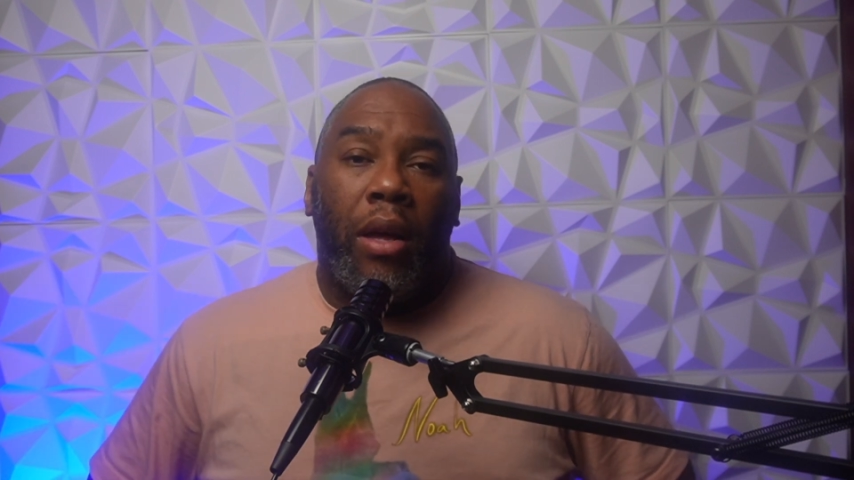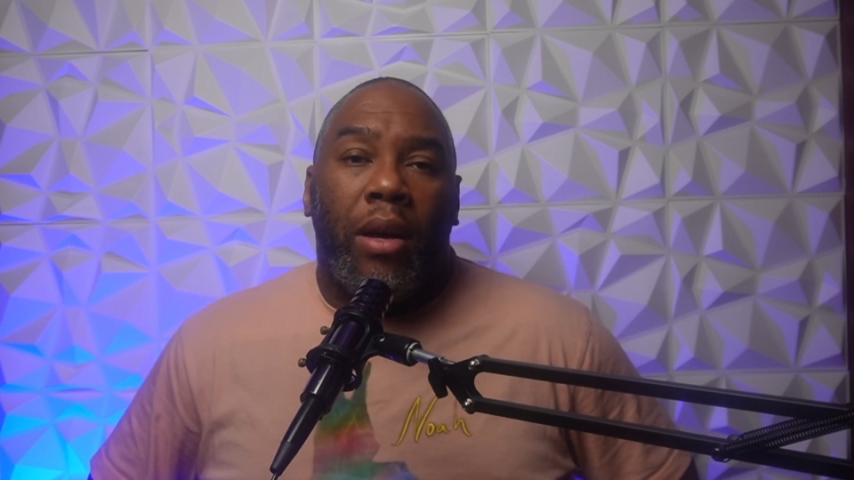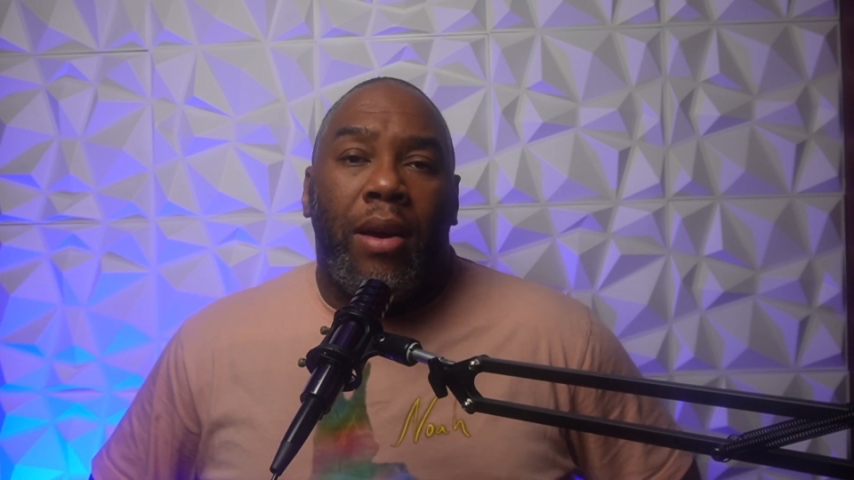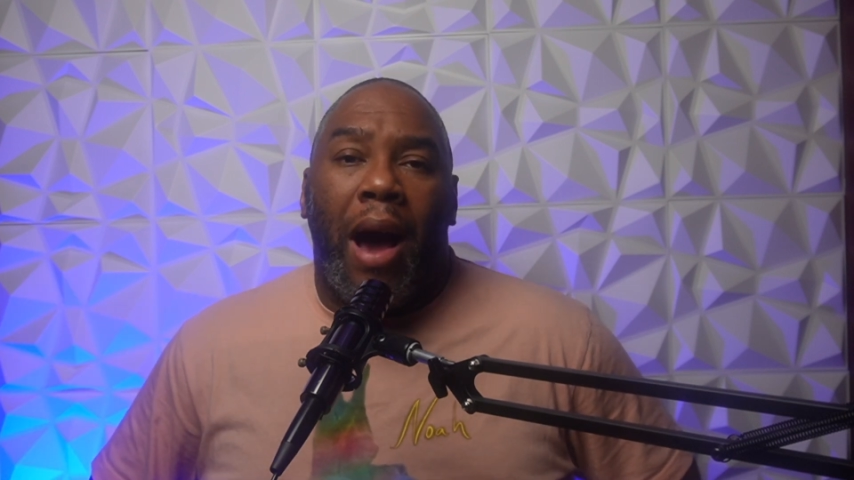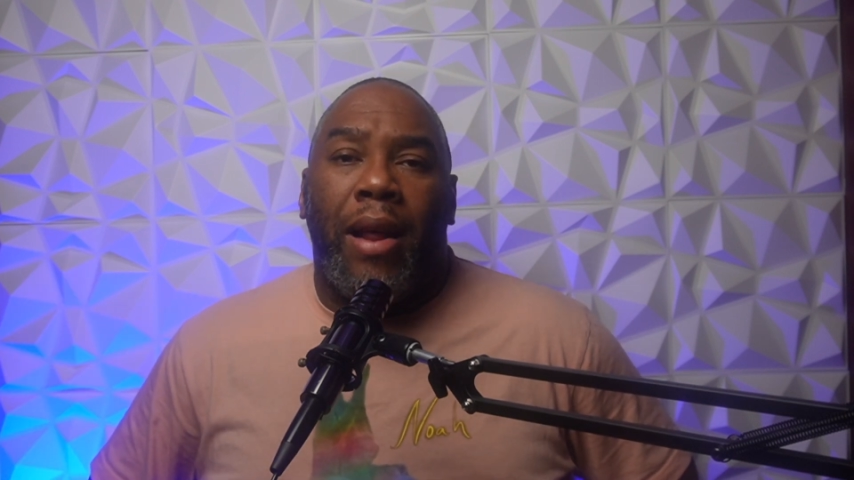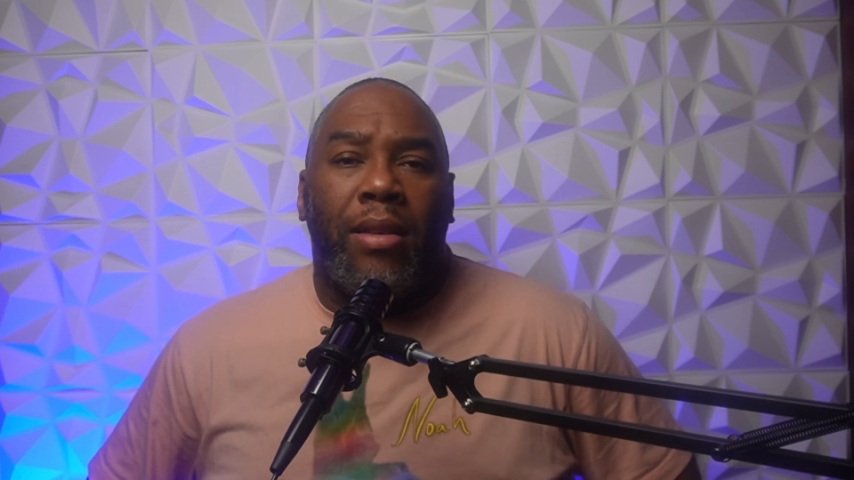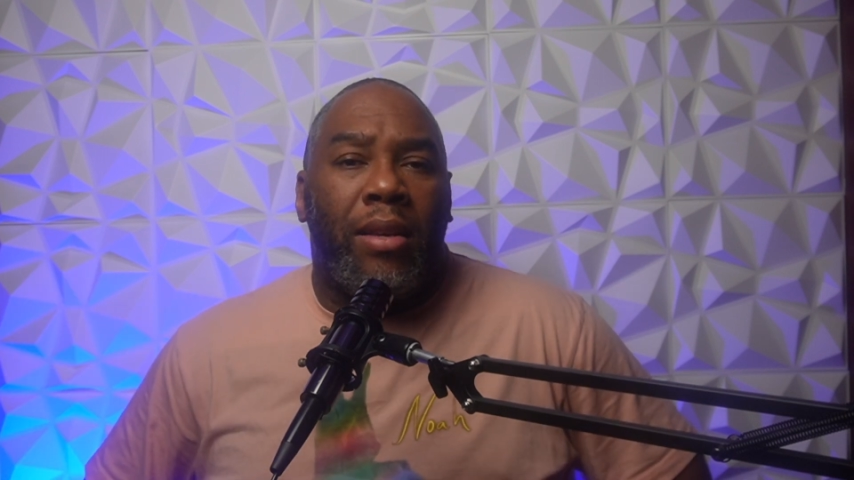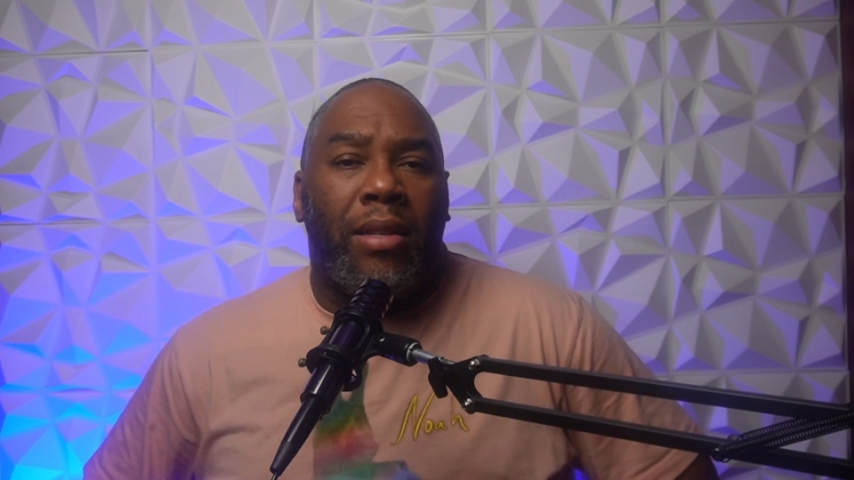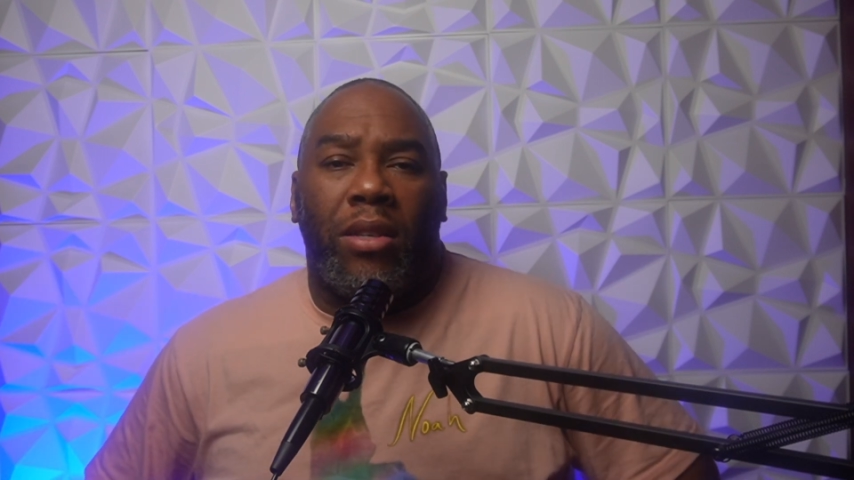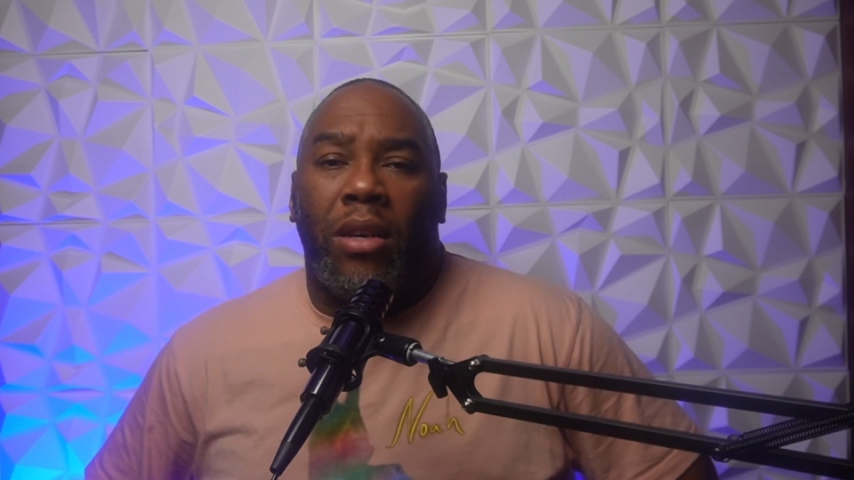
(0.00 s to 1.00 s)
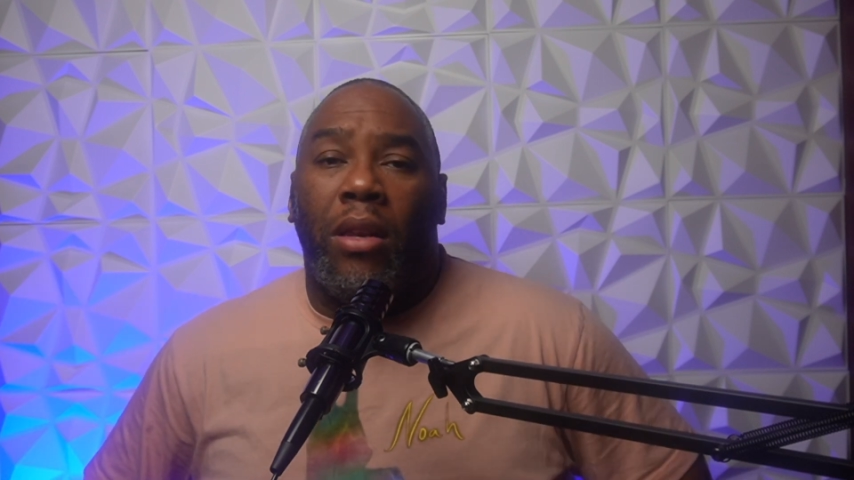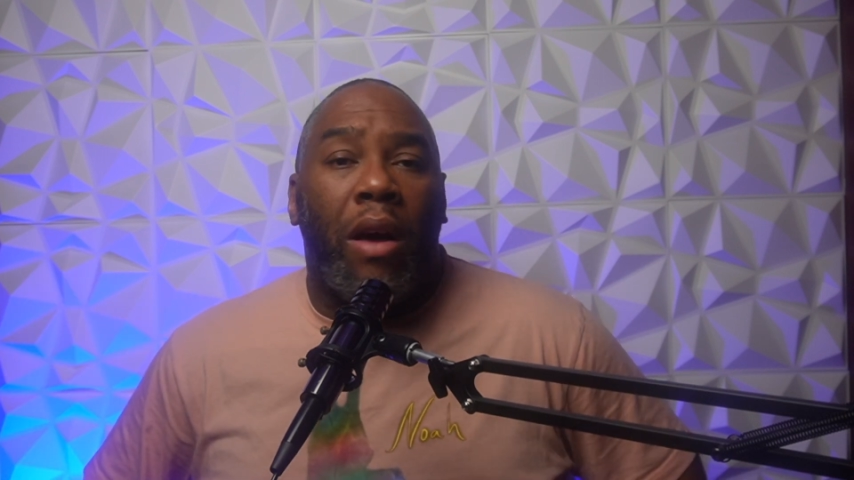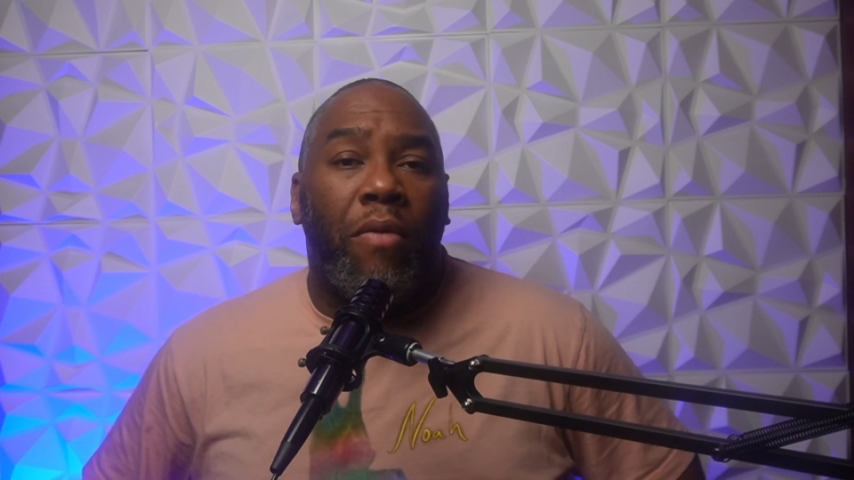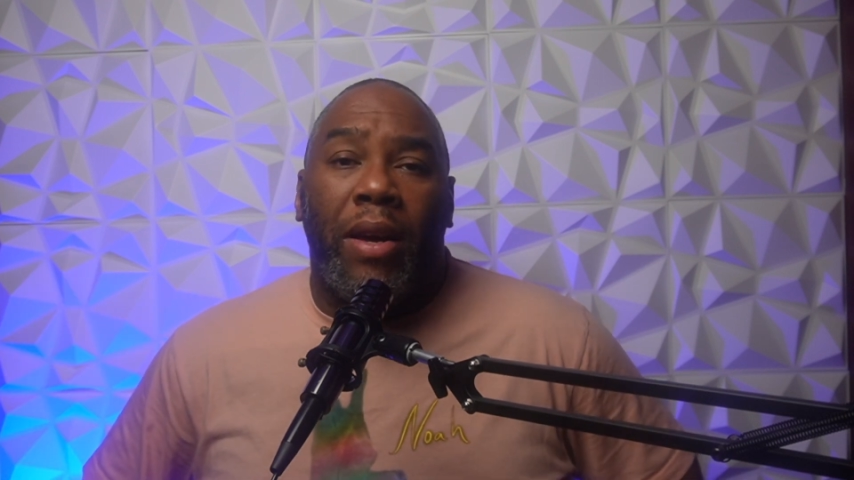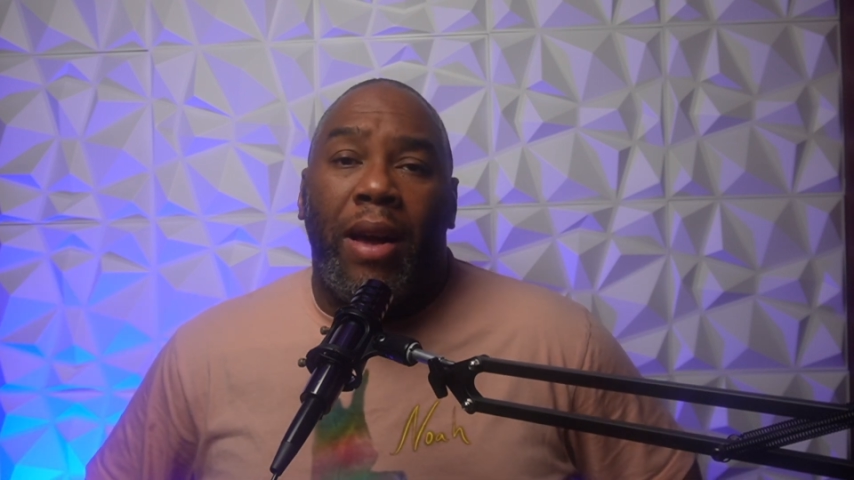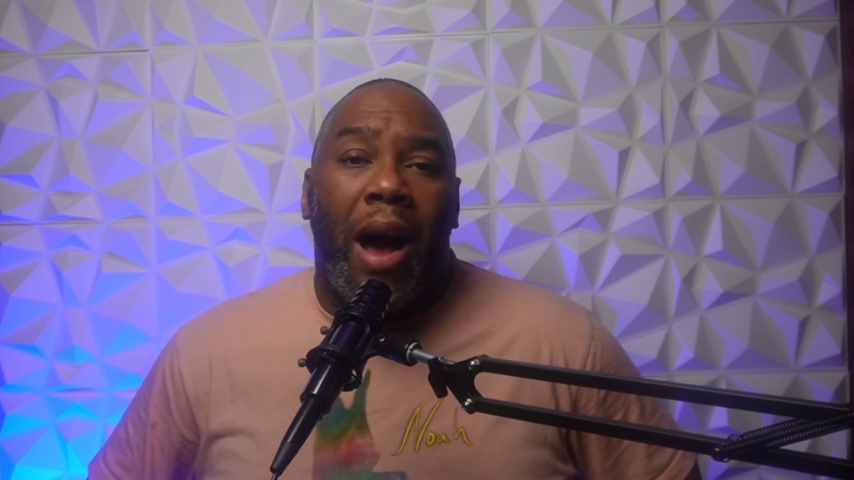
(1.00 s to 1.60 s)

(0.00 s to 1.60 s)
God is such a loving